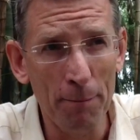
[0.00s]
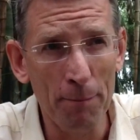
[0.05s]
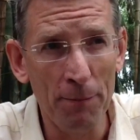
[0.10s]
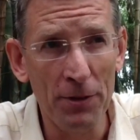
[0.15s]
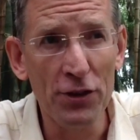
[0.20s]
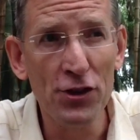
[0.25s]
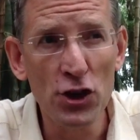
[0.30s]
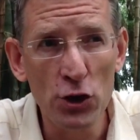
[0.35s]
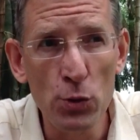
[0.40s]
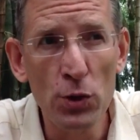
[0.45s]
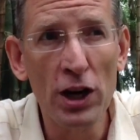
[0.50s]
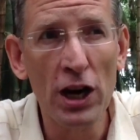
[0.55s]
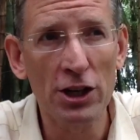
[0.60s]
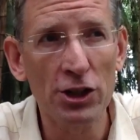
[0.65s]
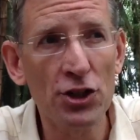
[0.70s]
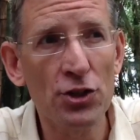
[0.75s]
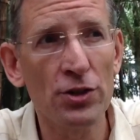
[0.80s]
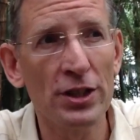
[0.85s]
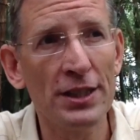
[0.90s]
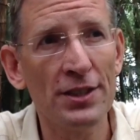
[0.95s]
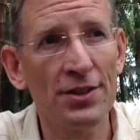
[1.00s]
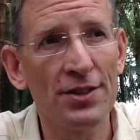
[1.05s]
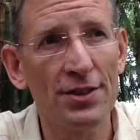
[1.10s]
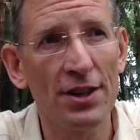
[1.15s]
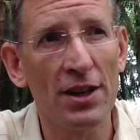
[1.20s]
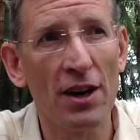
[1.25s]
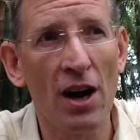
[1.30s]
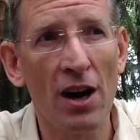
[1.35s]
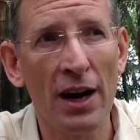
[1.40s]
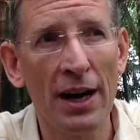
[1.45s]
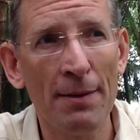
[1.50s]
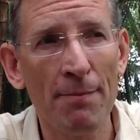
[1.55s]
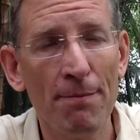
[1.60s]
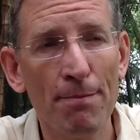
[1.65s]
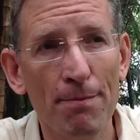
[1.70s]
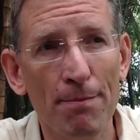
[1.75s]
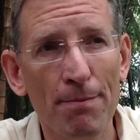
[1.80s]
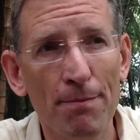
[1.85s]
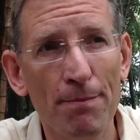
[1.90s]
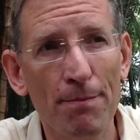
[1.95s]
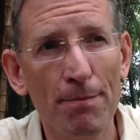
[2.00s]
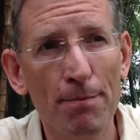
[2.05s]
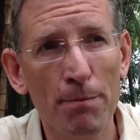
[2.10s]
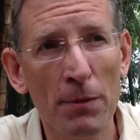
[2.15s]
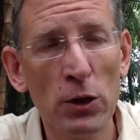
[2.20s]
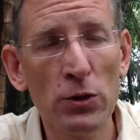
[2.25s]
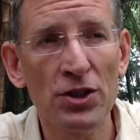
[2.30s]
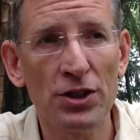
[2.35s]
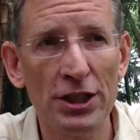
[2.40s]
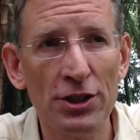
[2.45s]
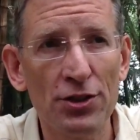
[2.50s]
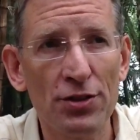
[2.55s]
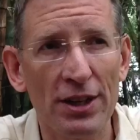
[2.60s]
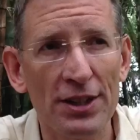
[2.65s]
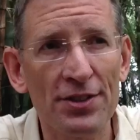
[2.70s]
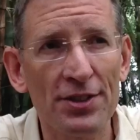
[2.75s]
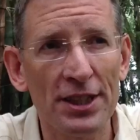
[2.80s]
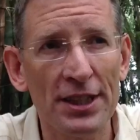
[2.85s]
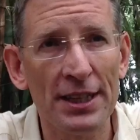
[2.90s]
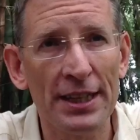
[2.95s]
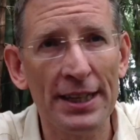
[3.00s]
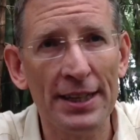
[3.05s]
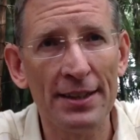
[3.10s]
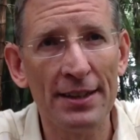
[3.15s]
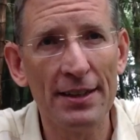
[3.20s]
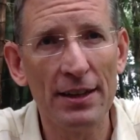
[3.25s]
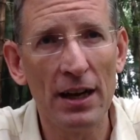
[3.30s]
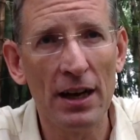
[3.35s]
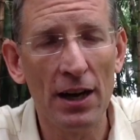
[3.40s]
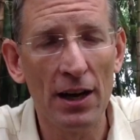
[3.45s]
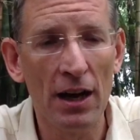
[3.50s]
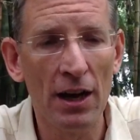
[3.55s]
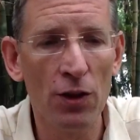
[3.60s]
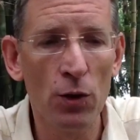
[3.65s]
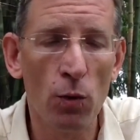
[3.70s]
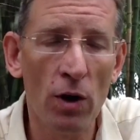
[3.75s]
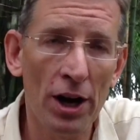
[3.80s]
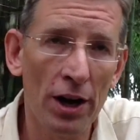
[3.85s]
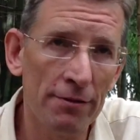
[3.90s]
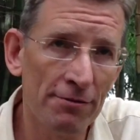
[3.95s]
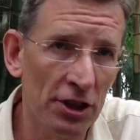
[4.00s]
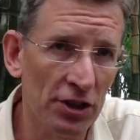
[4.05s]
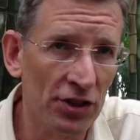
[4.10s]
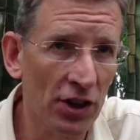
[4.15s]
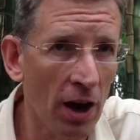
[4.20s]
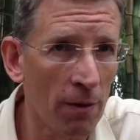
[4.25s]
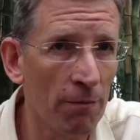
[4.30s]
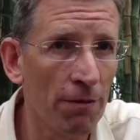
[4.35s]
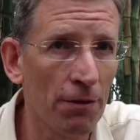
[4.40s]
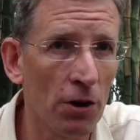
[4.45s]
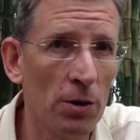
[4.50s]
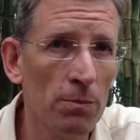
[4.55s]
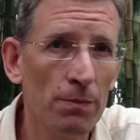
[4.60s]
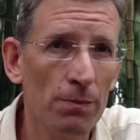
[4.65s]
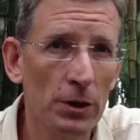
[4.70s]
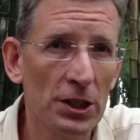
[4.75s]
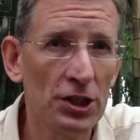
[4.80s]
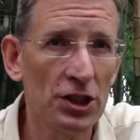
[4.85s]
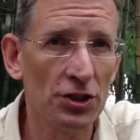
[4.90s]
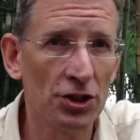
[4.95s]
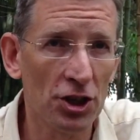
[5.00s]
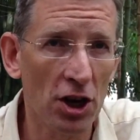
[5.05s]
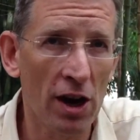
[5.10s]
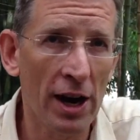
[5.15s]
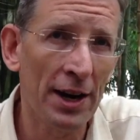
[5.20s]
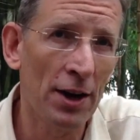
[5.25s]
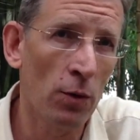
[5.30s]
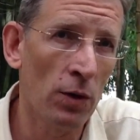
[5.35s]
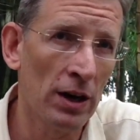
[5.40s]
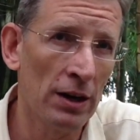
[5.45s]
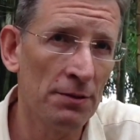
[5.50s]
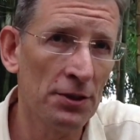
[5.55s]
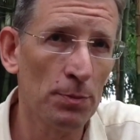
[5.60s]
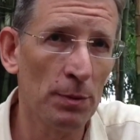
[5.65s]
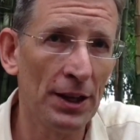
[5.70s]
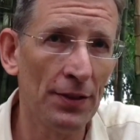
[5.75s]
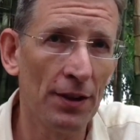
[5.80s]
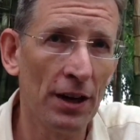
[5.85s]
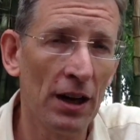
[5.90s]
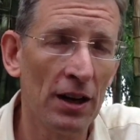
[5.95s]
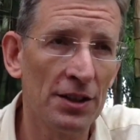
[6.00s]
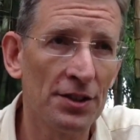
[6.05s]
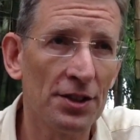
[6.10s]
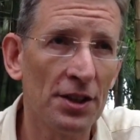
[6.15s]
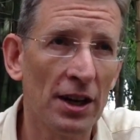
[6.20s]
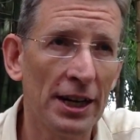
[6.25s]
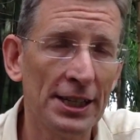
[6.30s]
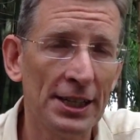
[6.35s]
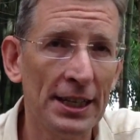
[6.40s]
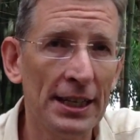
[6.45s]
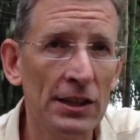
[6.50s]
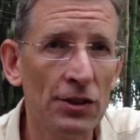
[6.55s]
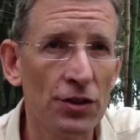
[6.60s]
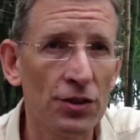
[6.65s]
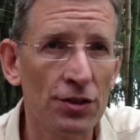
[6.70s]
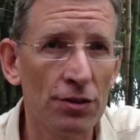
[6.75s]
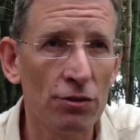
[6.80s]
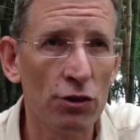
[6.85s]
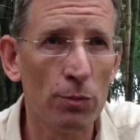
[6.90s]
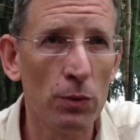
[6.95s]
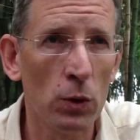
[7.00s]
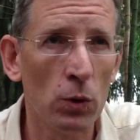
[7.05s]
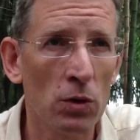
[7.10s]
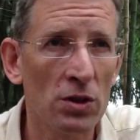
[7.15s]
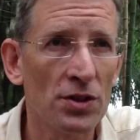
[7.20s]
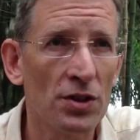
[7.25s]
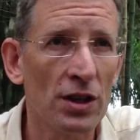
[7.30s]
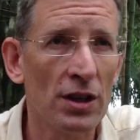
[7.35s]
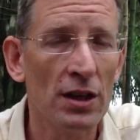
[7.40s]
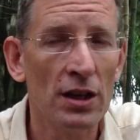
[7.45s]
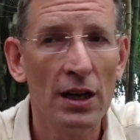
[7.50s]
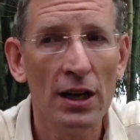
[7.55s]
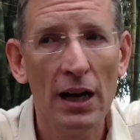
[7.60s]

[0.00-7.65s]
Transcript: the two countries that I'm most interested in are the one I've just come from, which is China, where I've spent the last 9 years as a reporter,